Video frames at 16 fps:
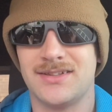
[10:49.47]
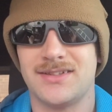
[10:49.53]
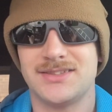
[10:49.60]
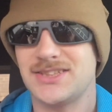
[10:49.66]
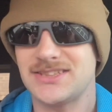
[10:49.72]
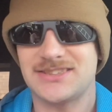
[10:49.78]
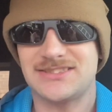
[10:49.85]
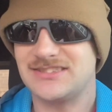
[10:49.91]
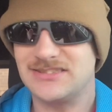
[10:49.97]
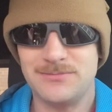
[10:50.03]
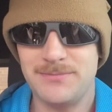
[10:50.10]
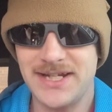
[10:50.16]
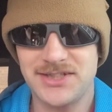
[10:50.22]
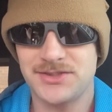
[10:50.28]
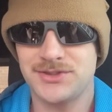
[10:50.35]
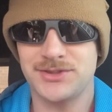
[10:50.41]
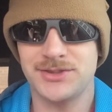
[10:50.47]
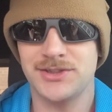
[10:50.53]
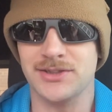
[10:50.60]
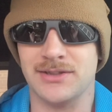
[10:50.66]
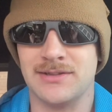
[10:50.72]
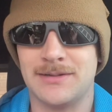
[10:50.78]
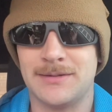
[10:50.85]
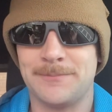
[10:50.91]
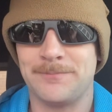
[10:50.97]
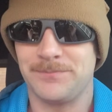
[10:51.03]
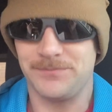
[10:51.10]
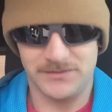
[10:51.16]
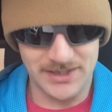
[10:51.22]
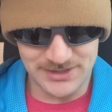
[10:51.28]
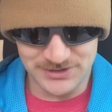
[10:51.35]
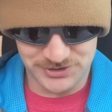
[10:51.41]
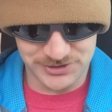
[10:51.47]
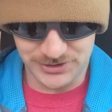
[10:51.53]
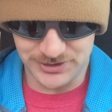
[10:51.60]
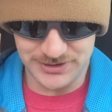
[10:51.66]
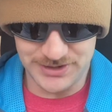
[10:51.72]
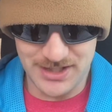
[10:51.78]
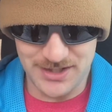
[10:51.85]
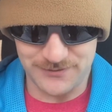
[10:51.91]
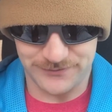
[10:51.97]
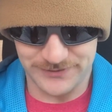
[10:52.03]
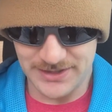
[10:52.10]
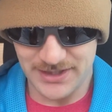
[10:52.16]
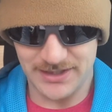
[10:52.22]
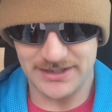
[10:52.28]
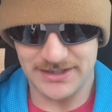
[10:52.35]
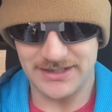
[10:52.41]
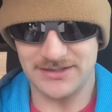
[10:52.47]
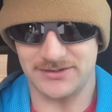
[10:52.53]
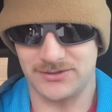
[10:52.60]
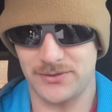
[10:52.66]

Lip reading: just to make sure. And sure enough, there it is.